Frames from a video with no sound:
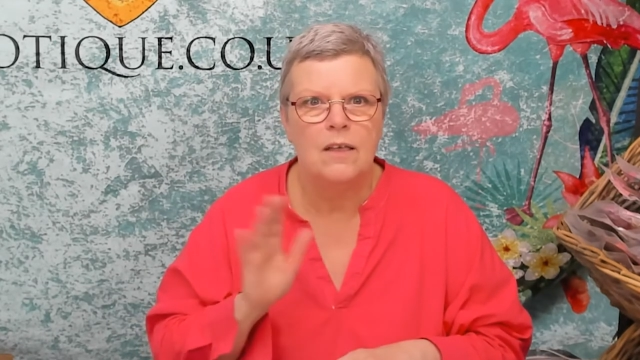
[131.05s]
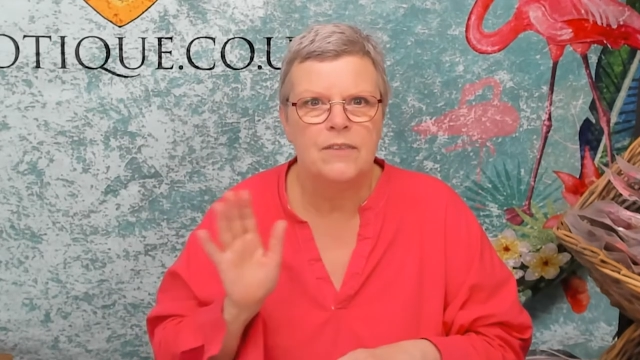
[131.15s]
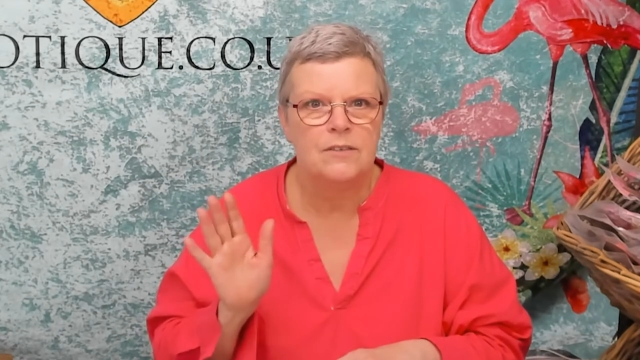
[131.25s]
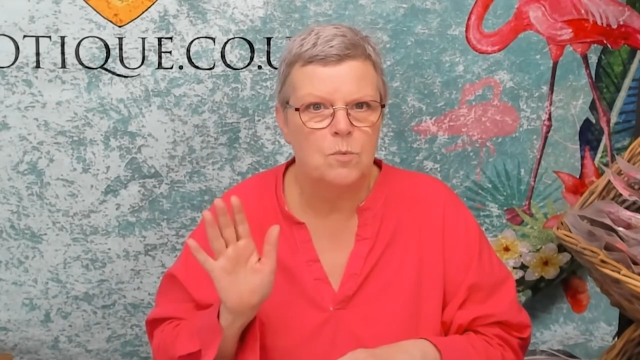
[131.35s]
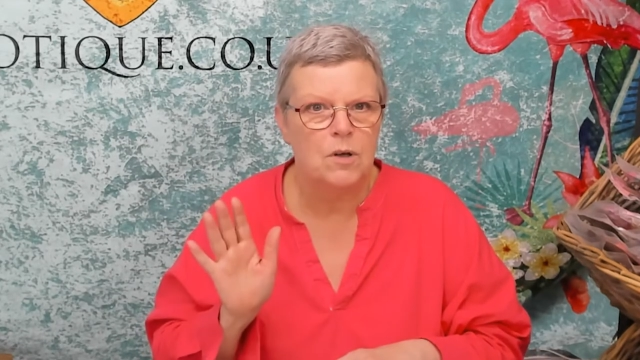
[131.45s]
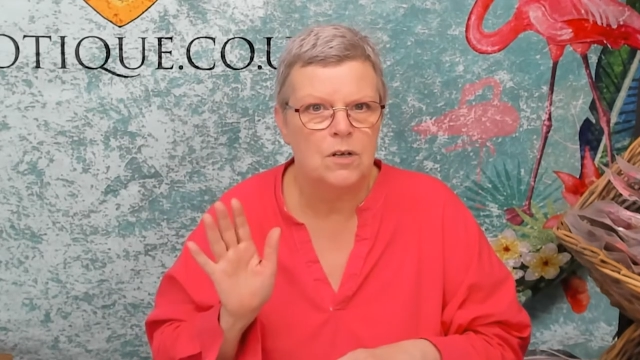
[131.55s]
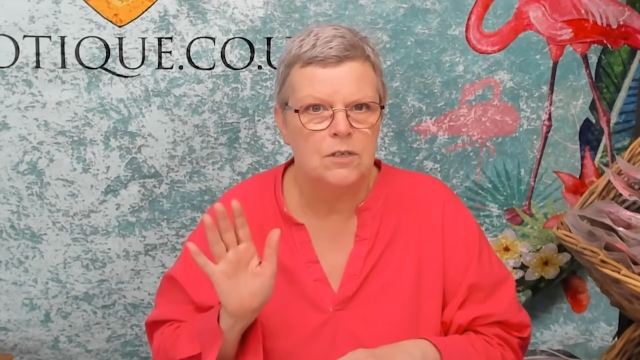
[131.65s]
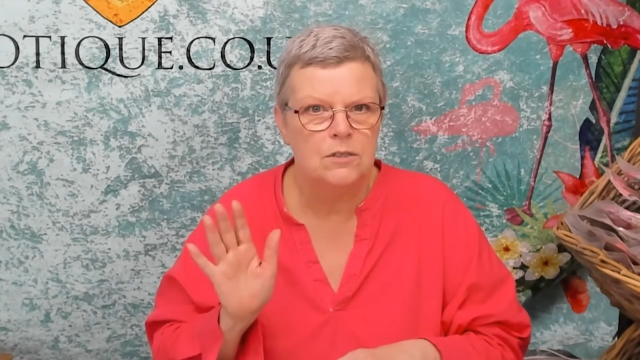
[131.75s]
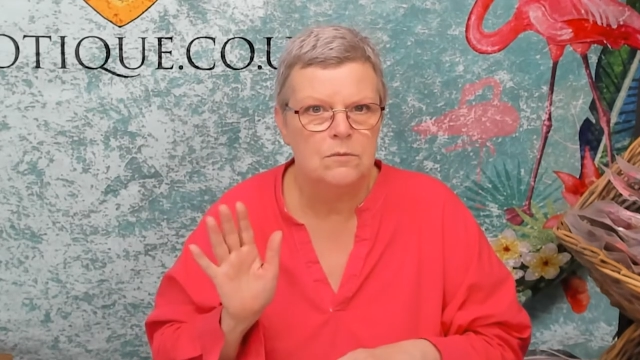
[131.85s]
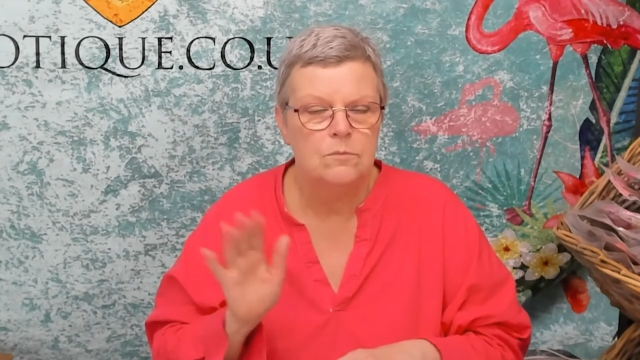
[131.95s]
there's a
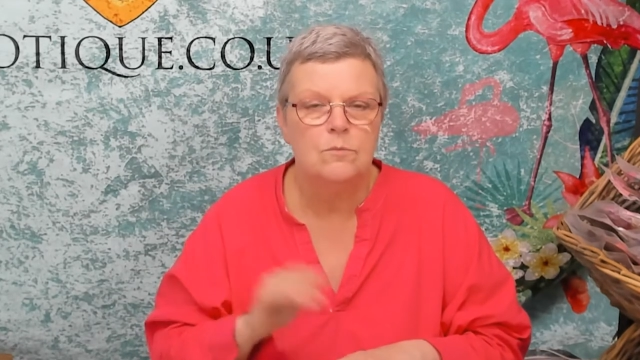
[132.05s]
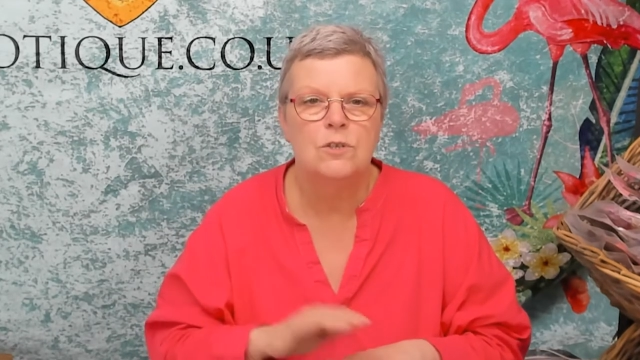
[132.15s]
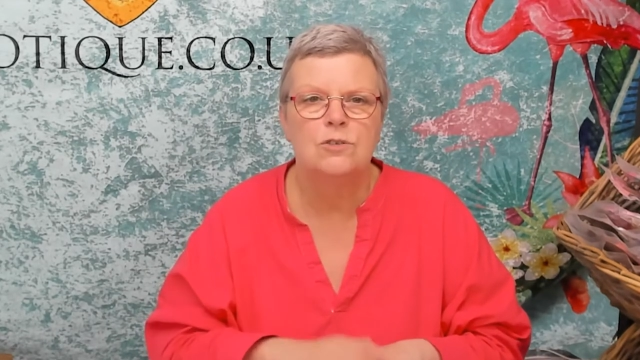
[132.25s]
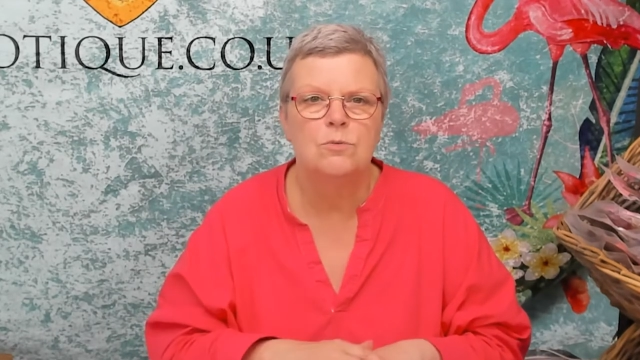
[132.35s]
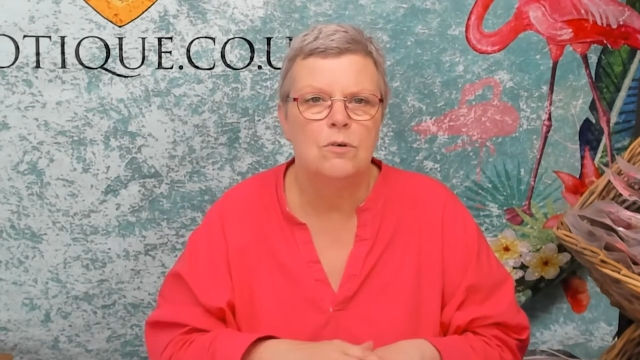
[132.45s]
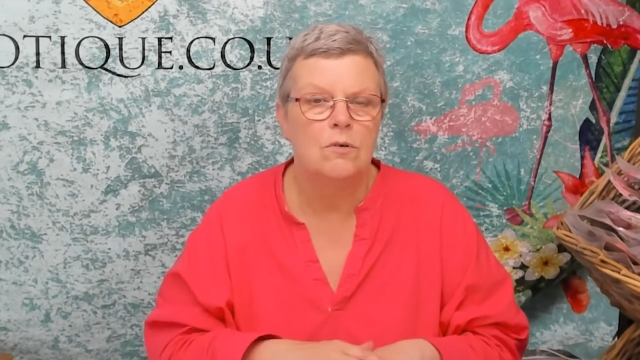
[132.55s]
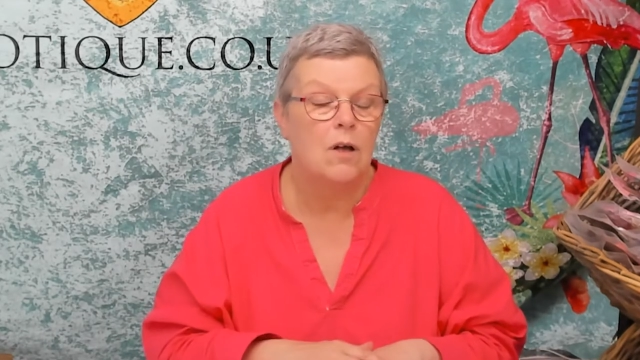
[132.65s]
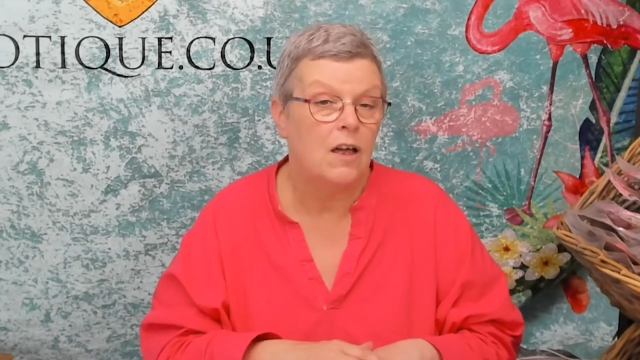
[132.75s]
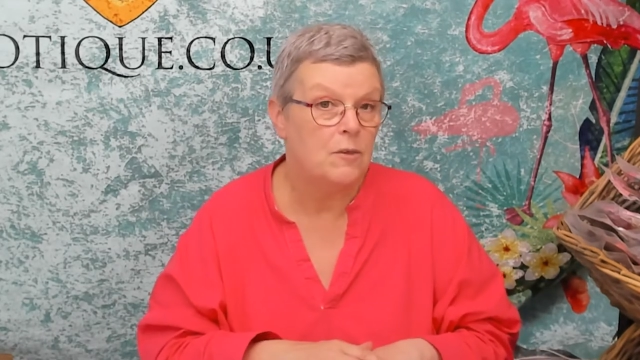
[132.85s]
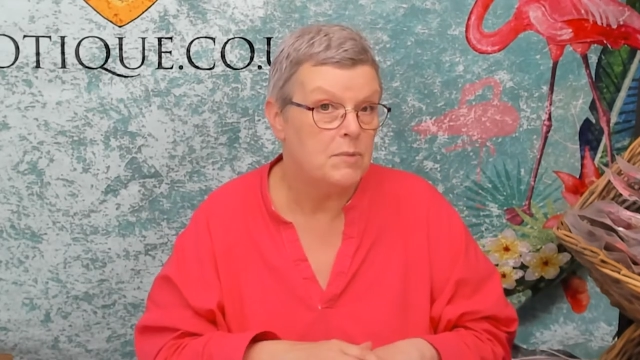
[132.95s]
word which will
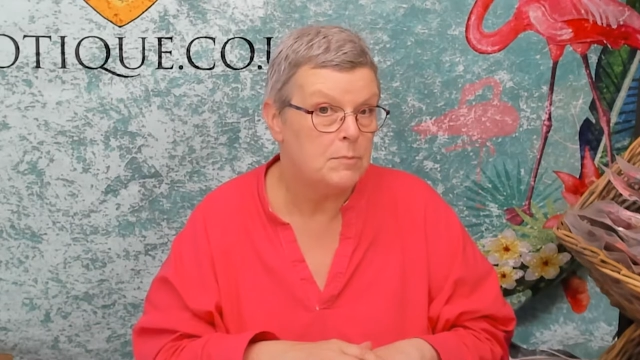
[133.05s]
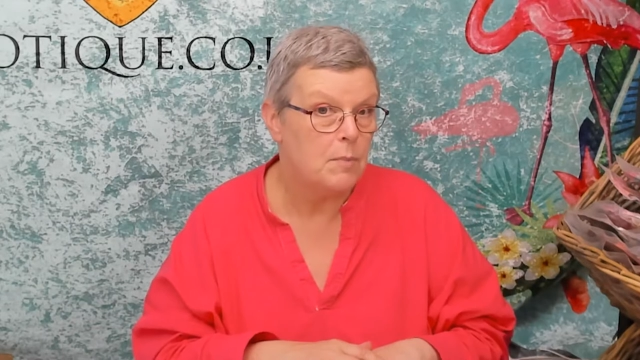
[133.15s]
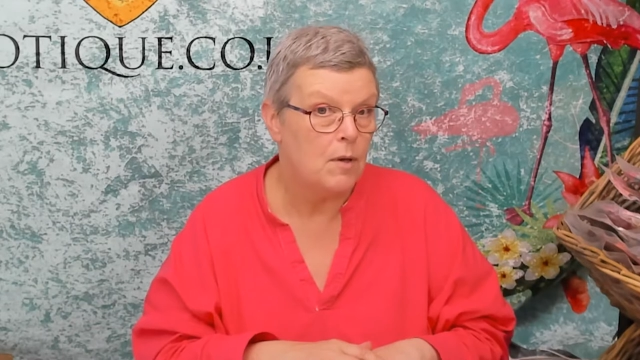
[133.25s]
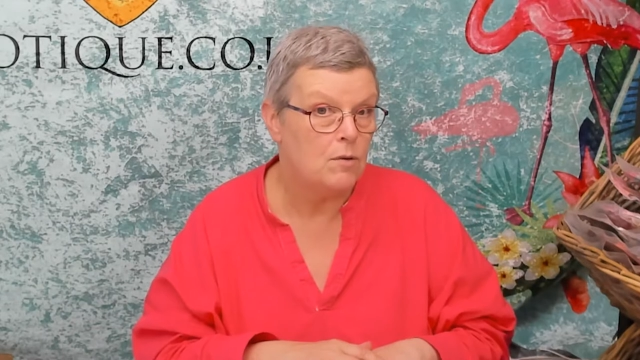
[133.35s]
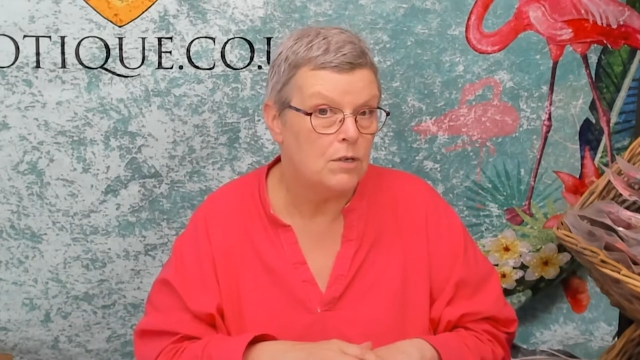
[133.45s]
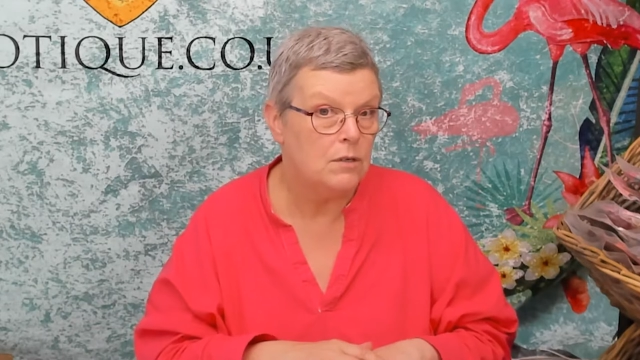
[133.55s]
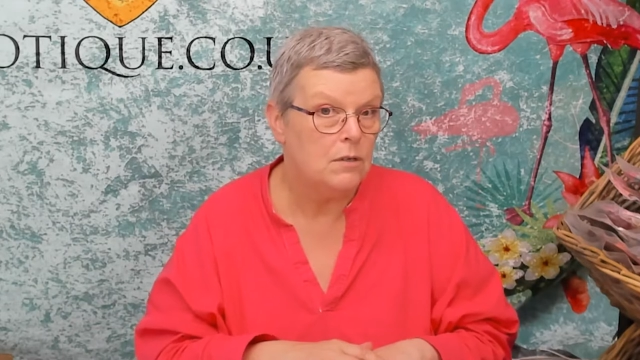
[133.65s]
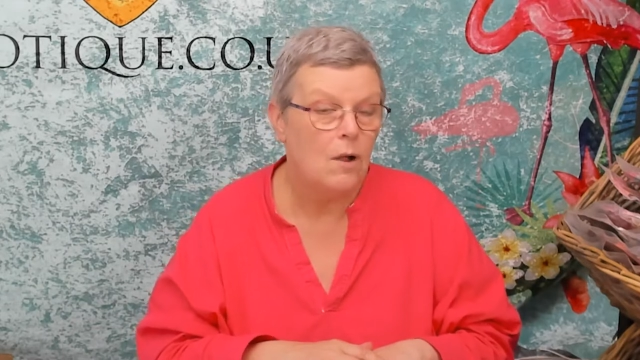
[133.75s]
either be spoken